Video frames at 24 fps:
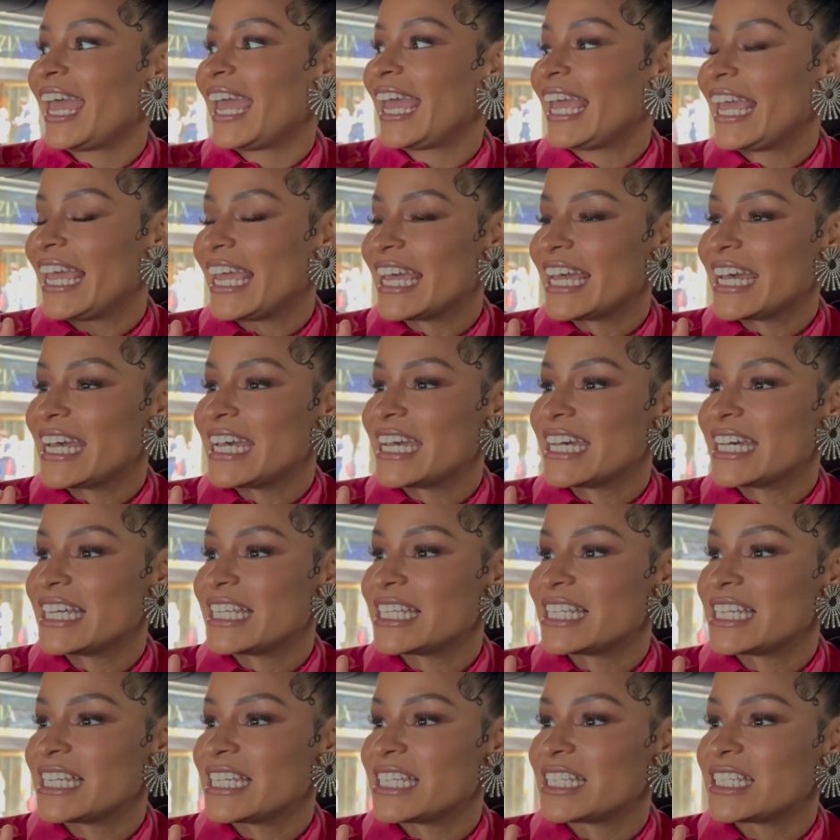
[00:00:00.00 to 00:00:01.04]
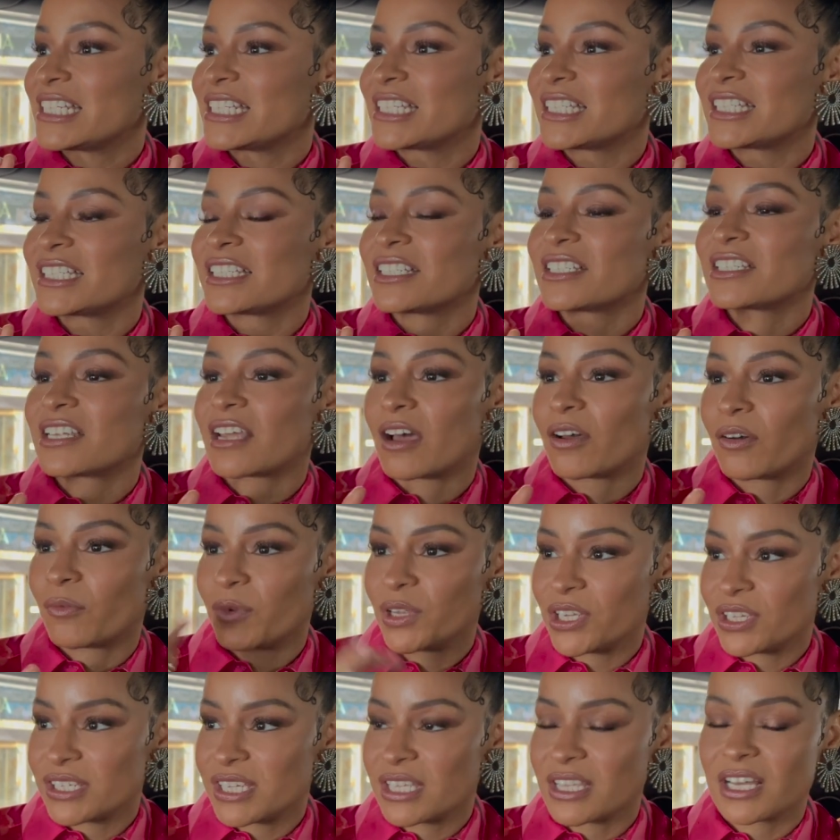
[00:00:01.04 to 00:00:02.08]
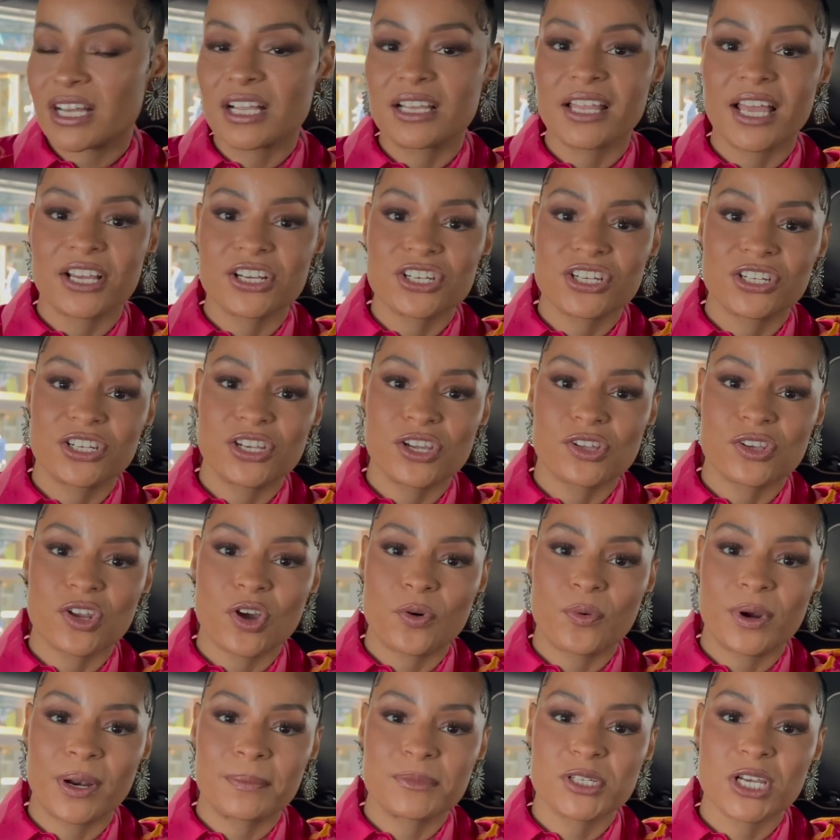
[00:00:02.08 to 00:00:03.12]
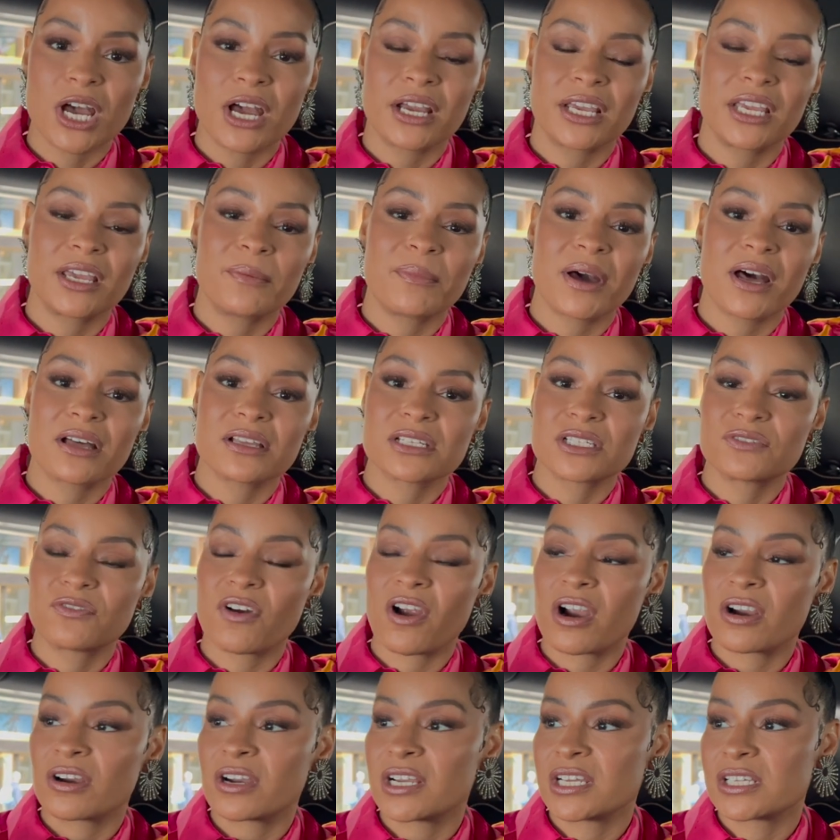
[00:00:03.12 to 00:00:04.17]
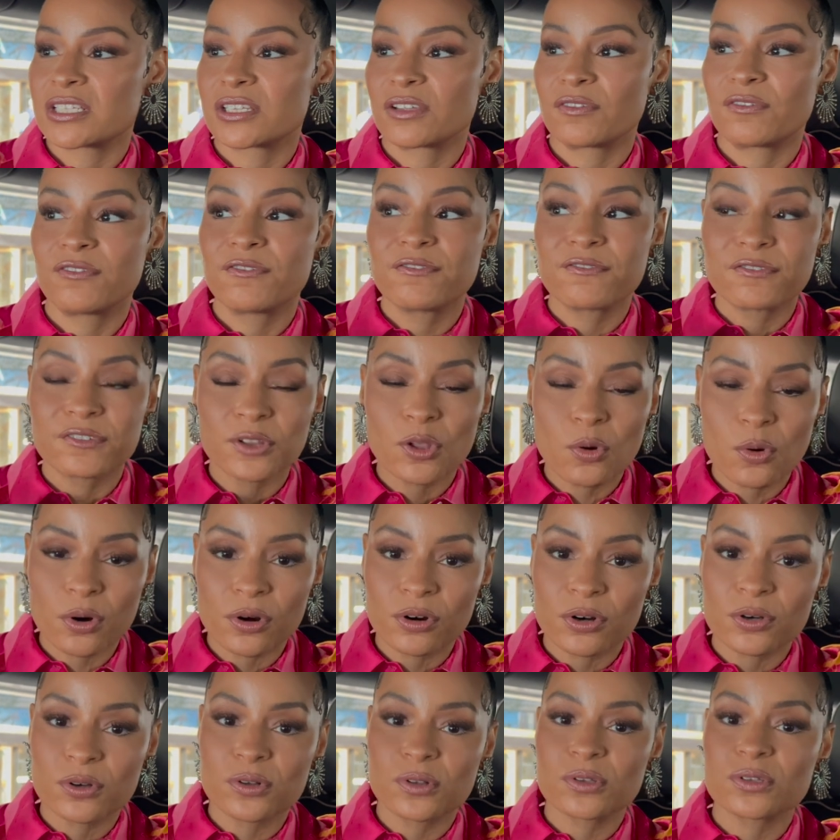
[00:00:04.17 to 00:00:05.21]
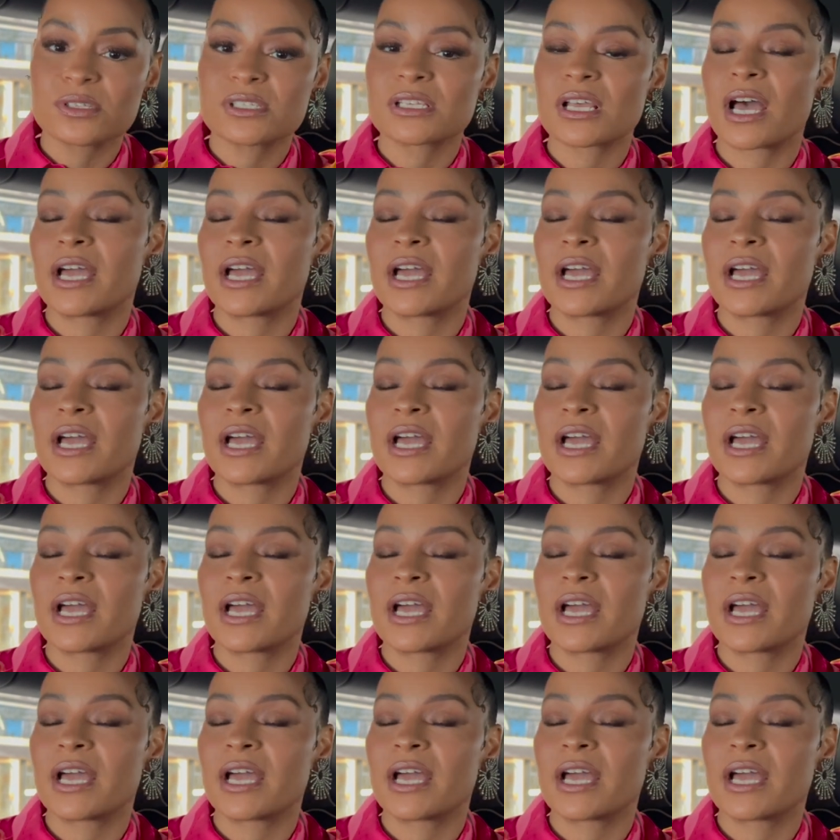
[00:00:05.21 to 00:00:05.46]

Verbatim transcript: And when you see the collection, you'll know what I'm talking about as far as the florals.